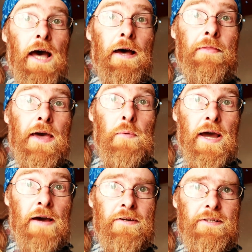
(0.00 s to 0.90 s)
And there we
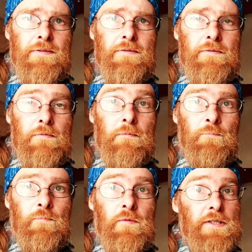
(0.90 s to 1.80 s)
have it.
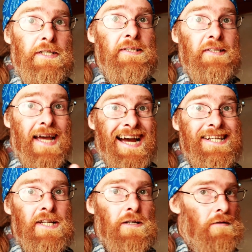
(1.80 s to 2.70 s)
Yeast
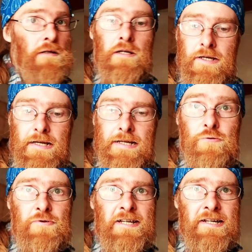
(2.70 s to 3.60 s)
added,
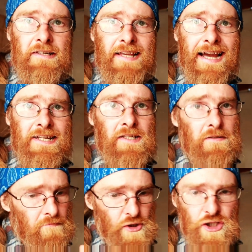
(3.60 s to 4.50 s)
ingredients added,
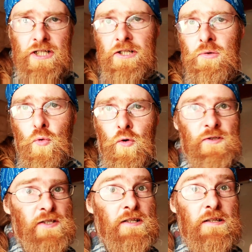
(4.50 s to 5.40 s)
sugar,
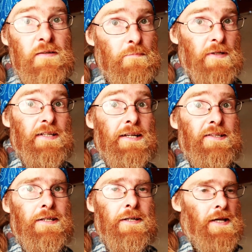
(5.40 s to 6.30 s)
water,
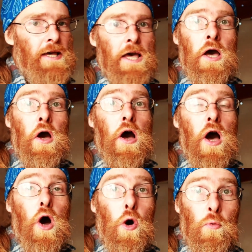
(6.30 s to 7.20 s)
passata.
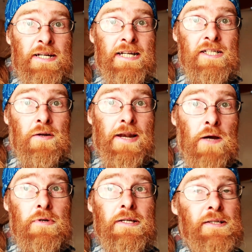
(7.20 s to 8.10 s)
All we need to do
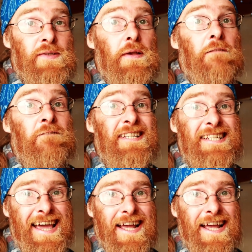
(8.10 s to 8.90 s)
now is fit an